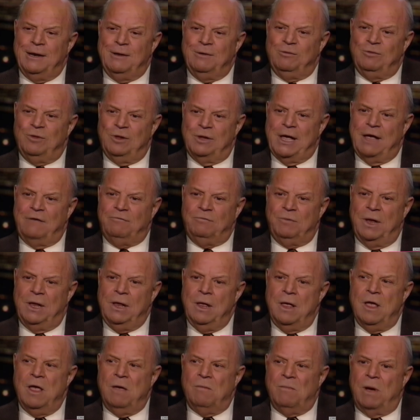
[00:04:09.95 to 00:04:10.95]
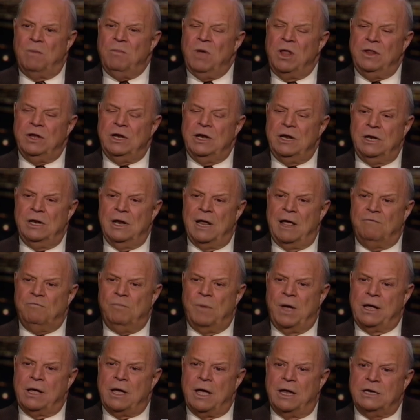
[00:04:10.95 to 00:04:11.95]
and he laughed. My mother didn't
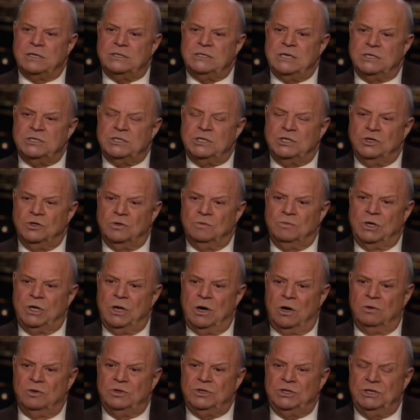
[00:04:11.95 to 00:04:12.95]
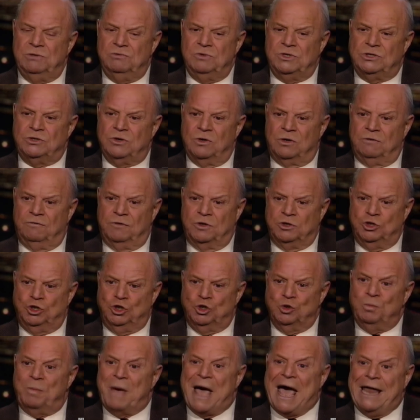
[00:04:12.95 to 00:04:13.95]
have my kind of sense of humor. You know, she was sort of a
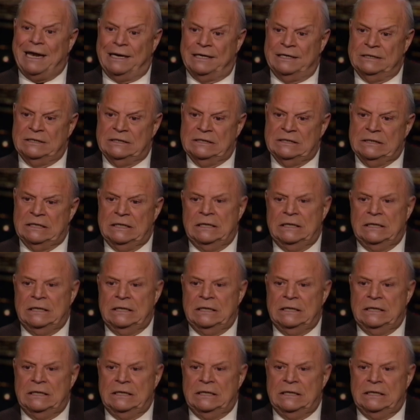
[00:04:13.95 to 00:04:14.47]
Jew Patton.